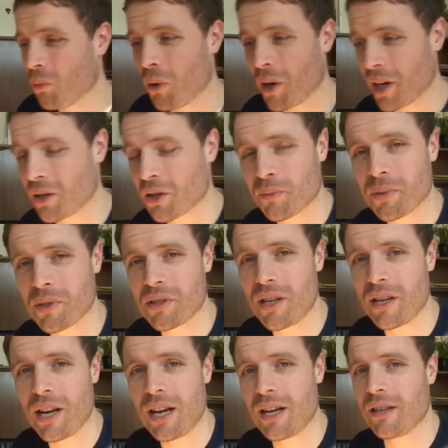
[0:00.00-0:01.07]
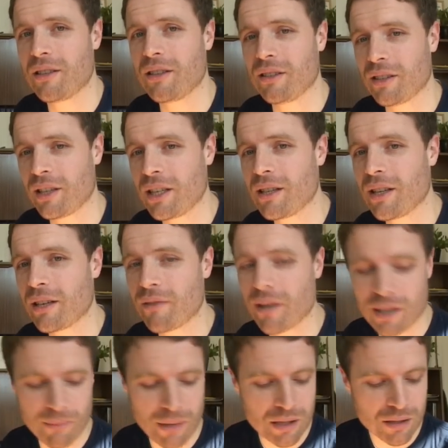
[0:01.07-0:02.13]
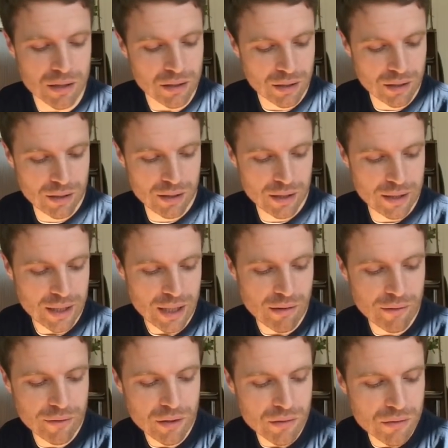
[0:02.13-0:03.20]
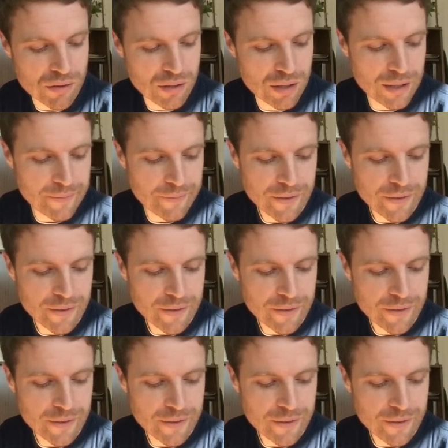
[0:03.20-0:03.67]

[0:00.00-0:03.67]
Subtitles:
100% anything they recommended, their reviews.